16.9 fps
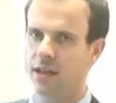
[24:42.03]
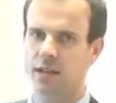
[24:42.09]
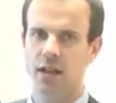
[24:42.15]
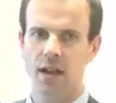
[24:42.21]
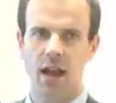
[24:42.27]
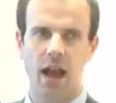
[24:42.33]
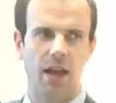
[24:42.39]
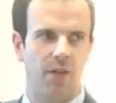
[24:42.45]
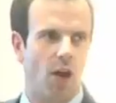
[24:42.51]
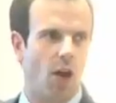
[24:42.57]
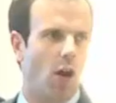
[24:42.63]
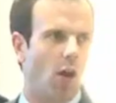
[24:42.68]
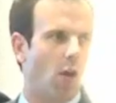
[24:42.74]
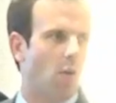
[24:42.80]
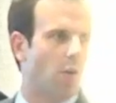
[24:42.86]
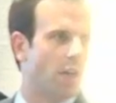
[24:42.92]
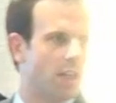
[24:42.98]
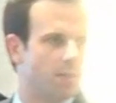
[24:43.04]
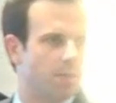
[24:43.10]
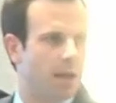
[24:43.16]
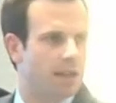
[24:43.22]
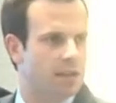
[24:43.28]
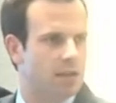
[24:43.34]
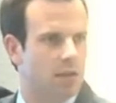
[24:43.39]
That is, I've already spent